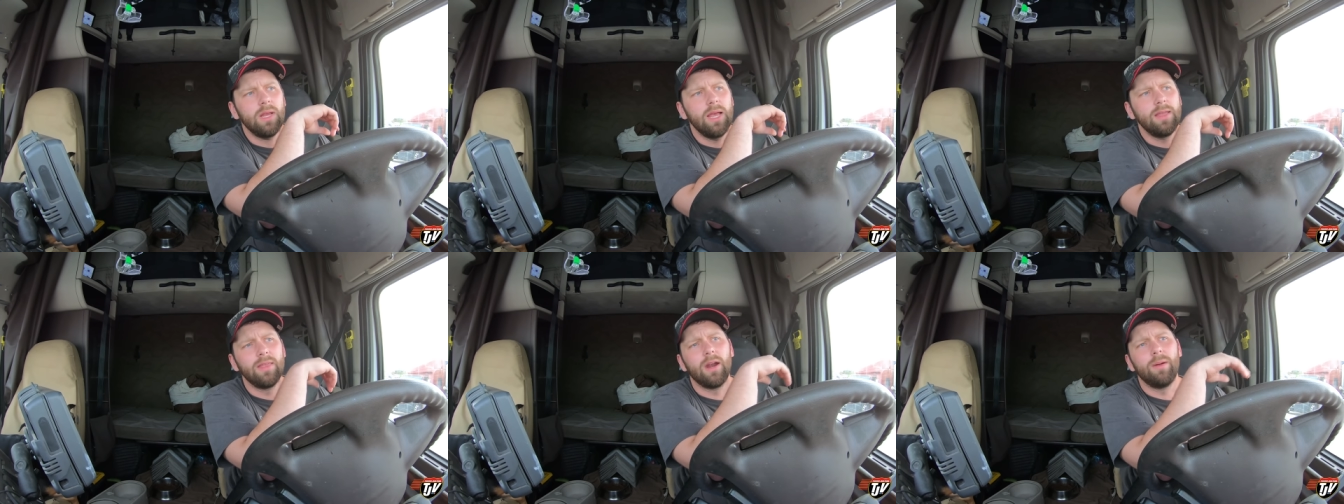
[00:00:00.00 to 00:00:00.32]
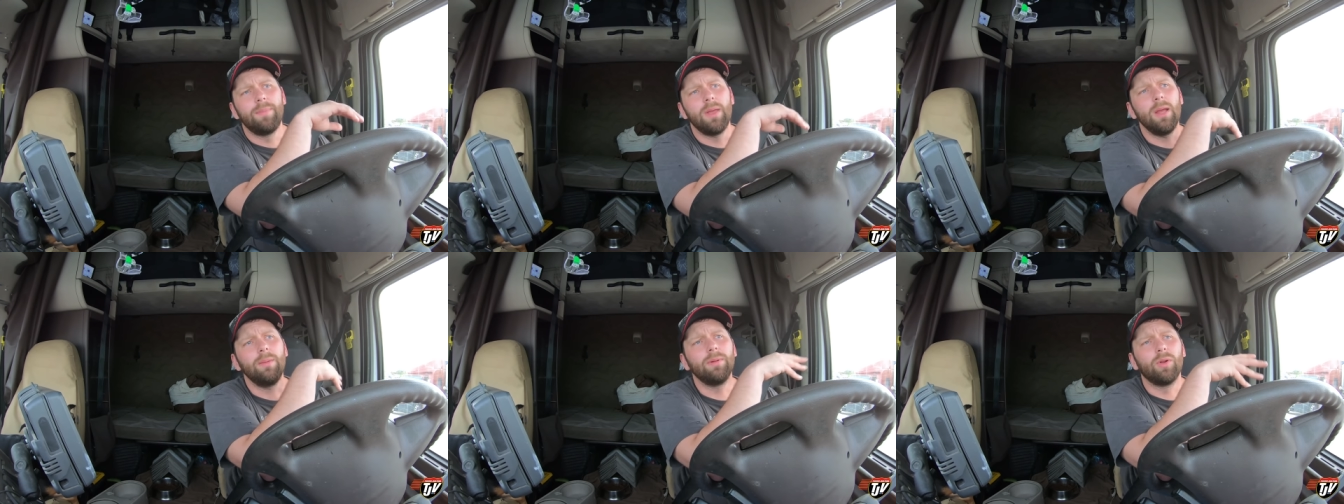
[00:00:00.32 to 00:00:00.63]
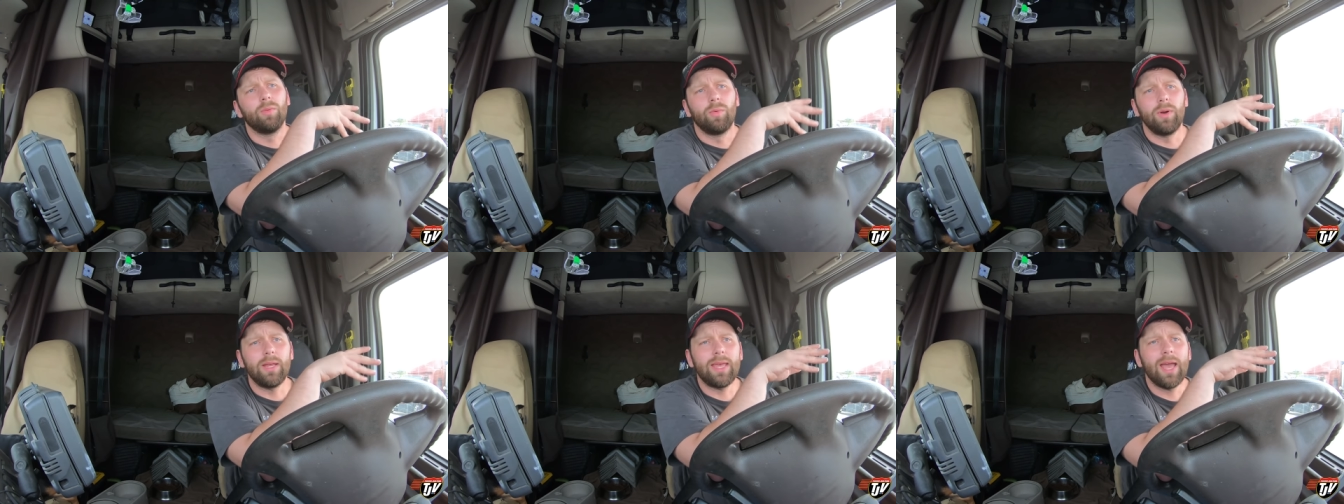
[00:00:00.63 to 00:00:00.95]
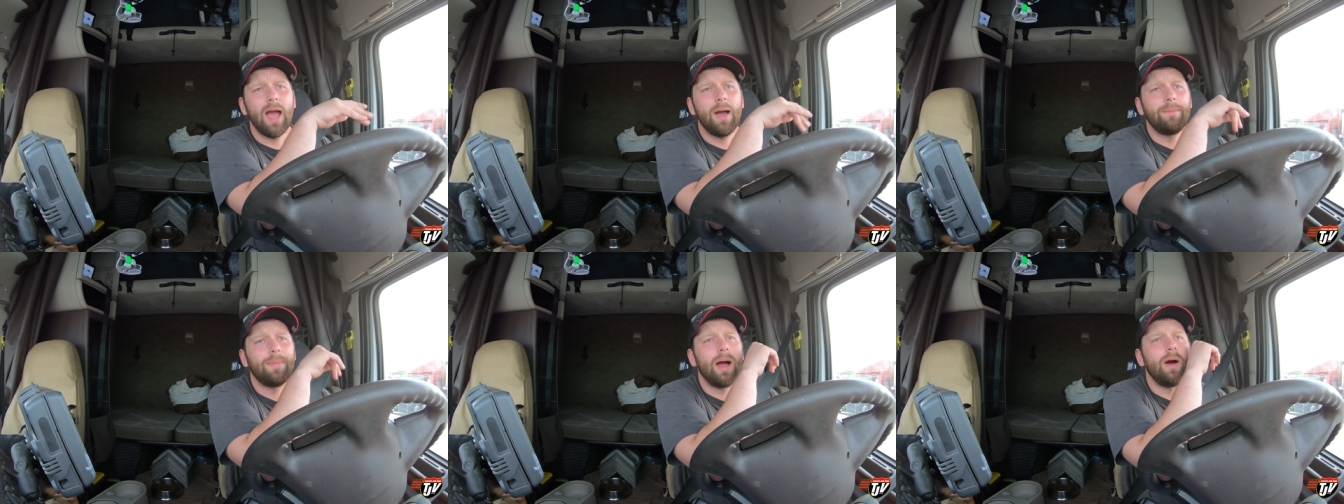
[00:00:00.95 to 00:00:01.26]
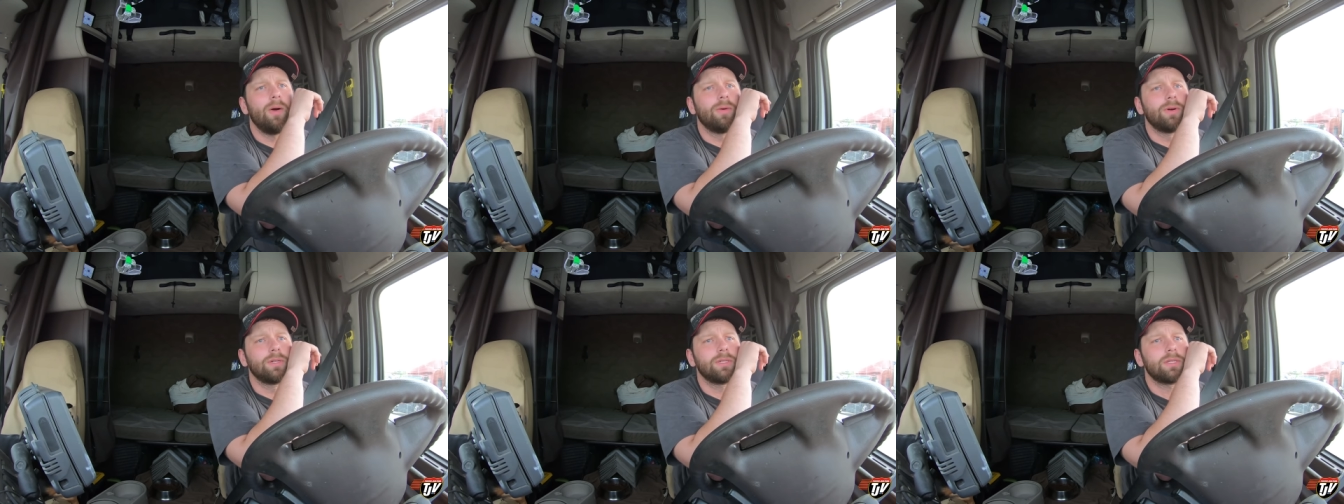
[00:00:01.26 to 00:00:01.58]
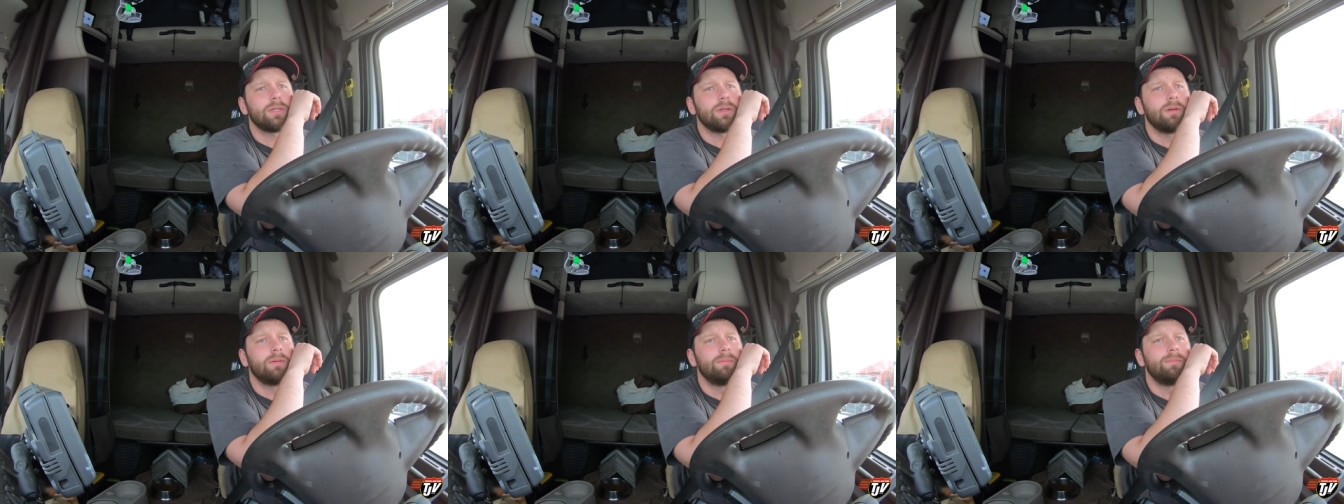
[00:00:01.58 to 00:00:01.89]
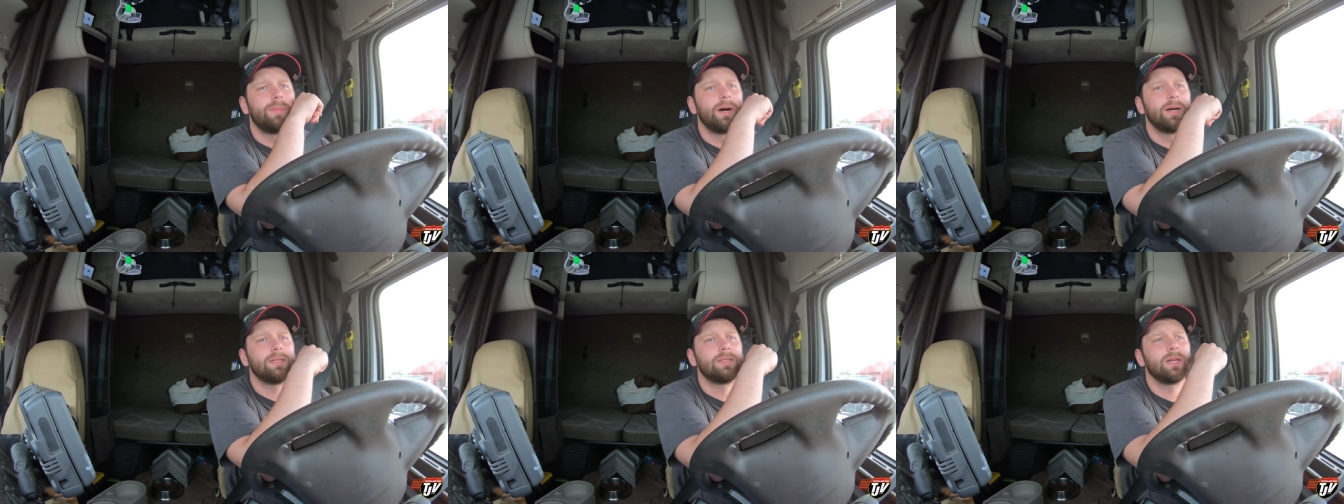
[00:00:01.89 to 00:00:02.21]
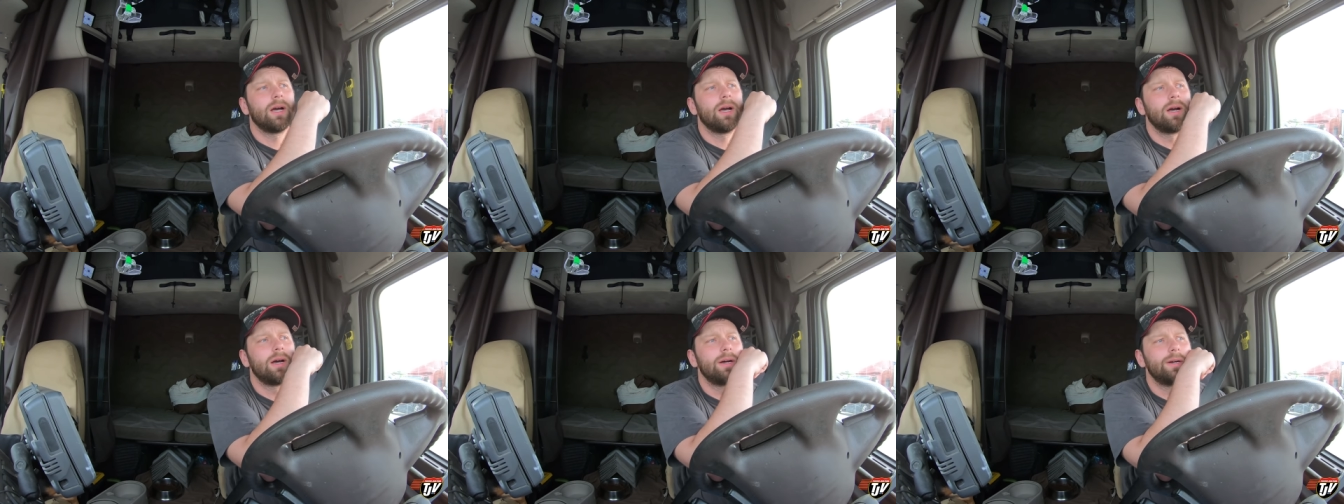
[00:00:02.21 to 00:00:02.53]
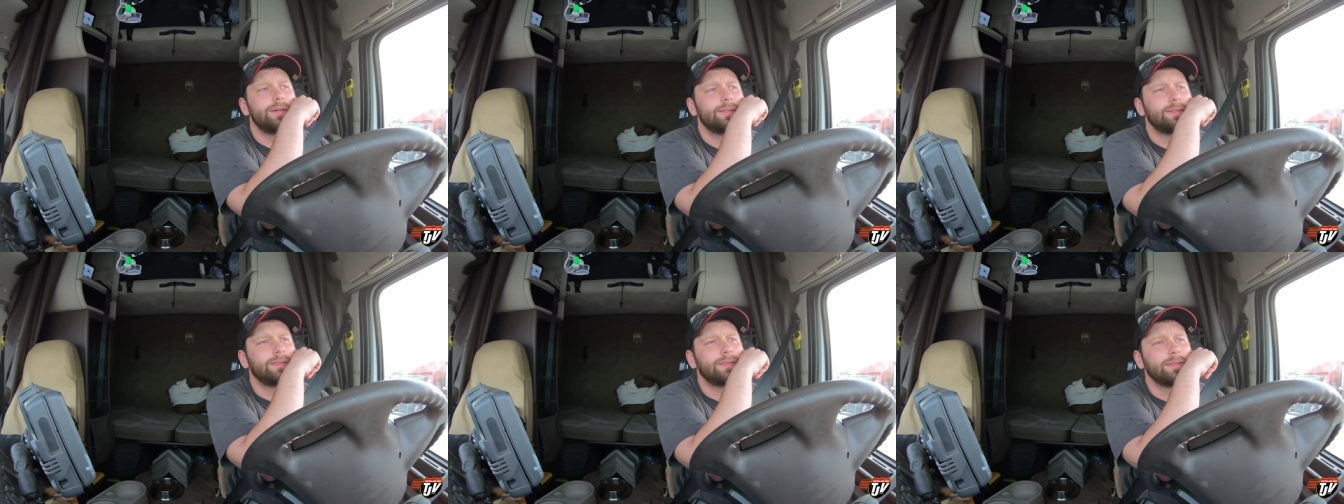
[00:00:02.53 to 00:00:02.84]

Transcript: And then I'll be able to recap hours, but I